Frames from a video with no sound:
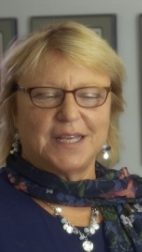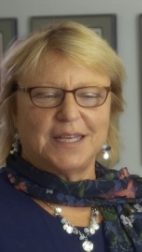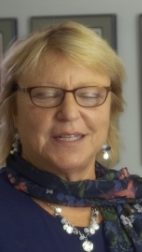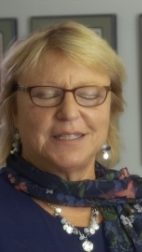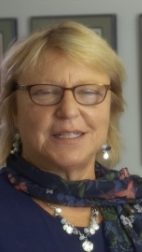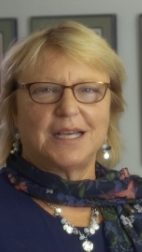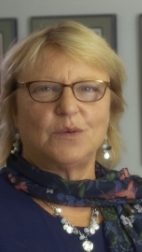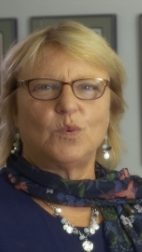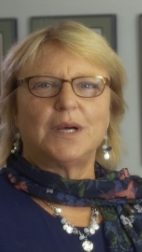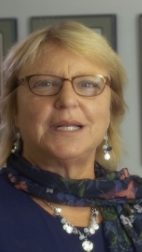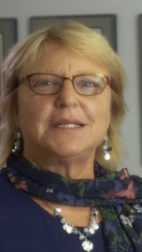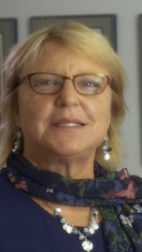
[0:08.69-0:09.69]
and I
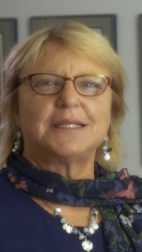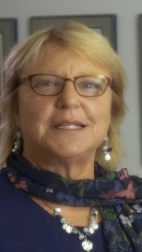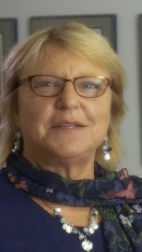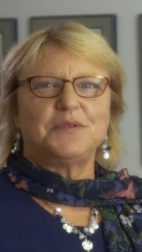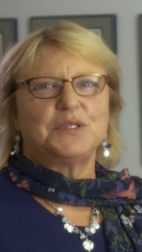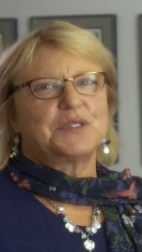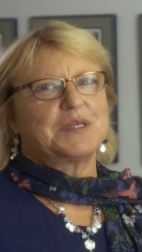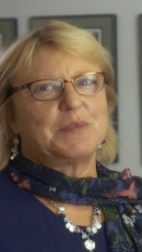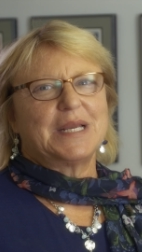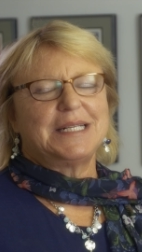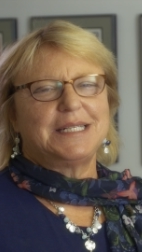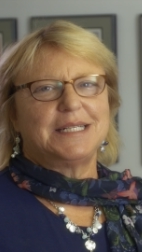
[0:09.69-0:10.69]
wanted to give you some
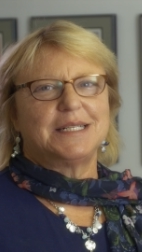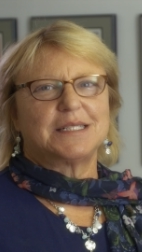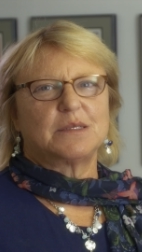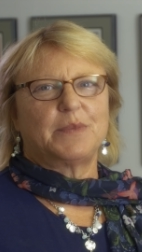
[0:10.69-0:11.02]
ideas